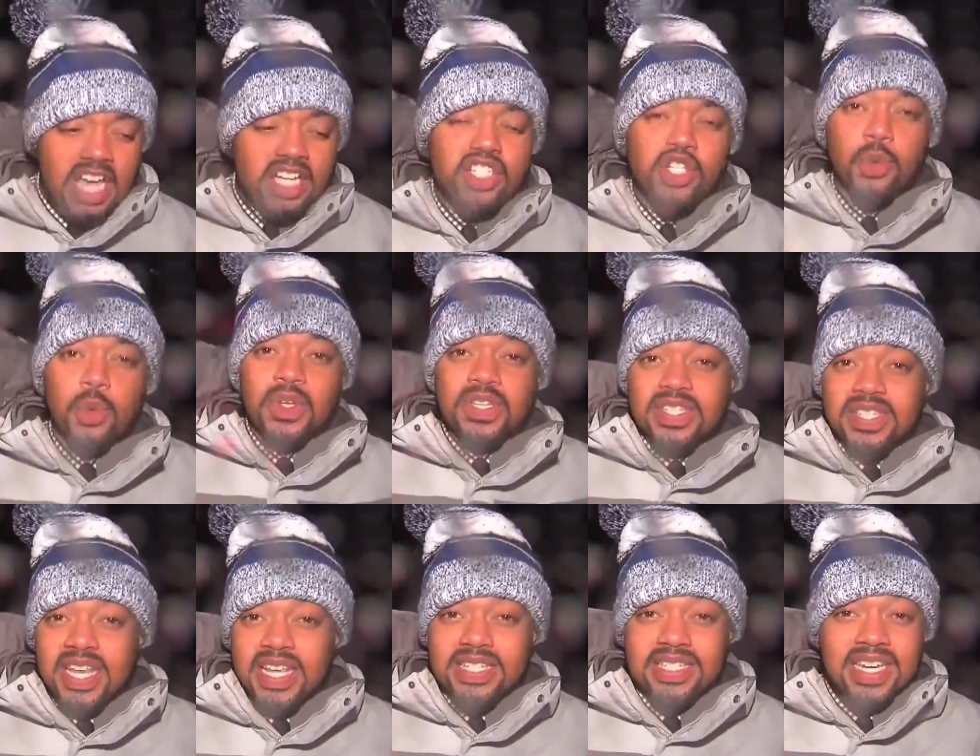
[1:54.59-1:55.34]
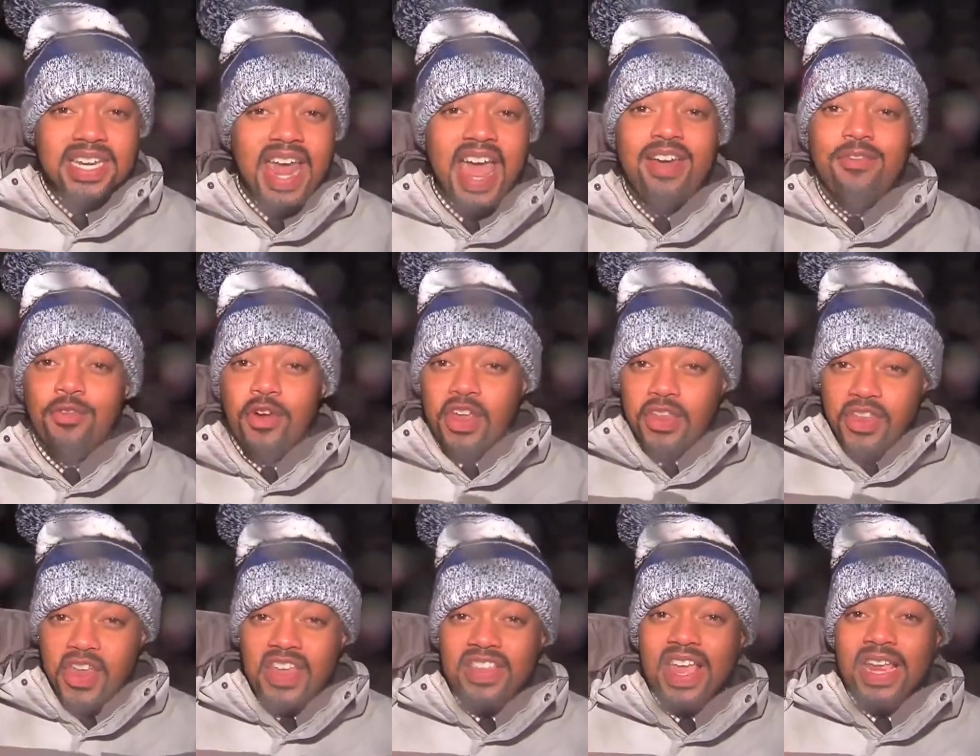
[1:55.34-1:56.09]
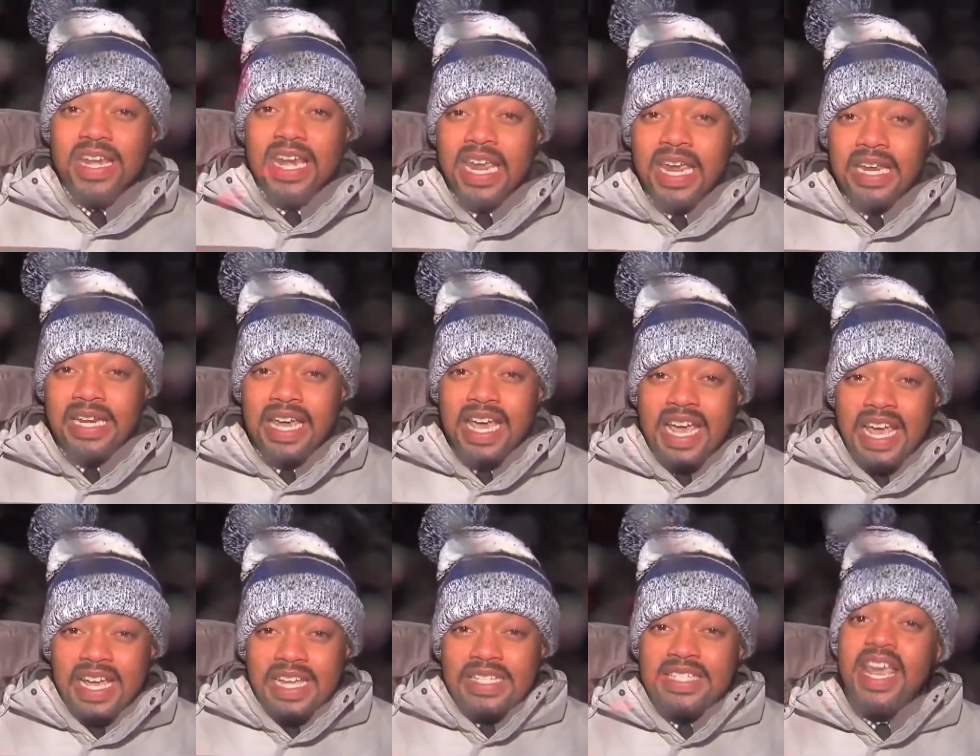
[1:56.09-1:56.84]
to assist in everything they need
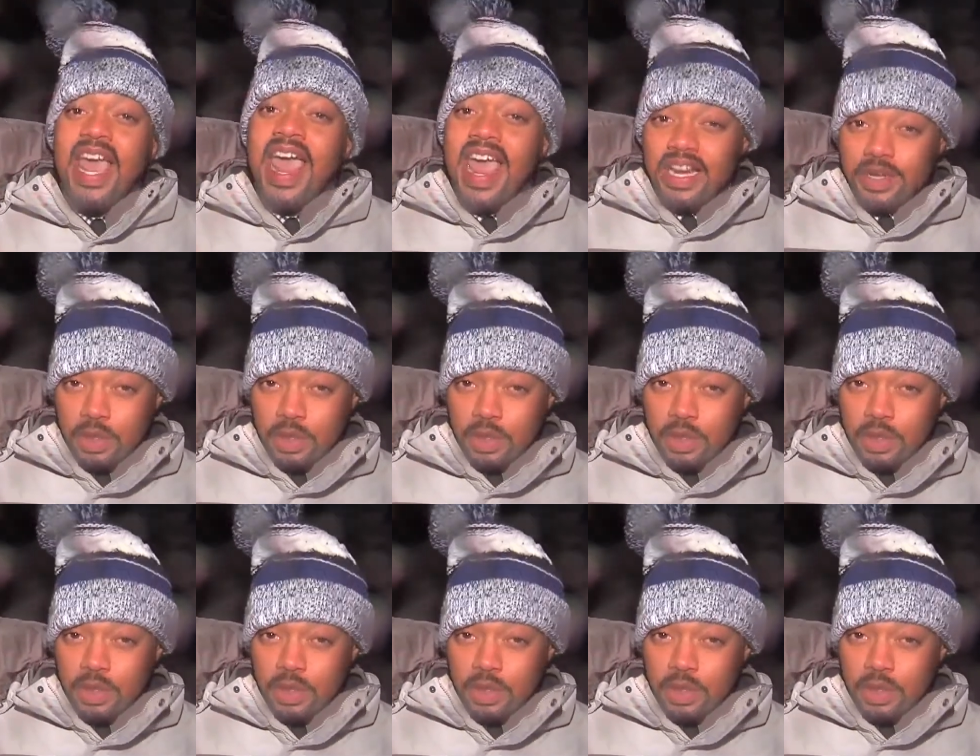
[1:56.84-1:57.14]
to handle